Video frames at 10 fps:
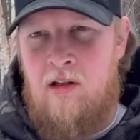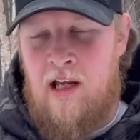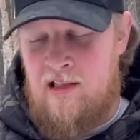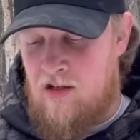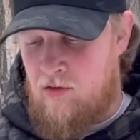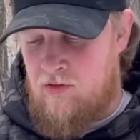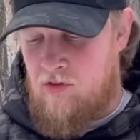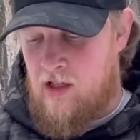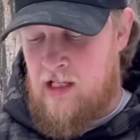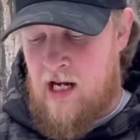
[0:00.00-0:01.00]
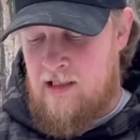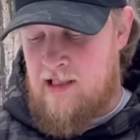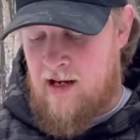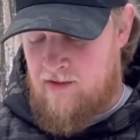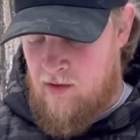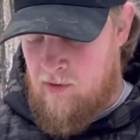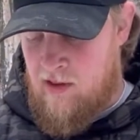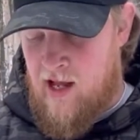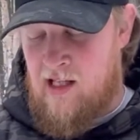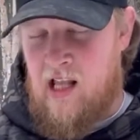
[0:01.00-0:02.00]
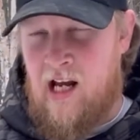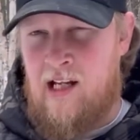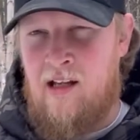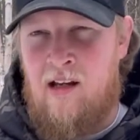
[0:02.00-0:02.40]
And so it's really nice to have something that light,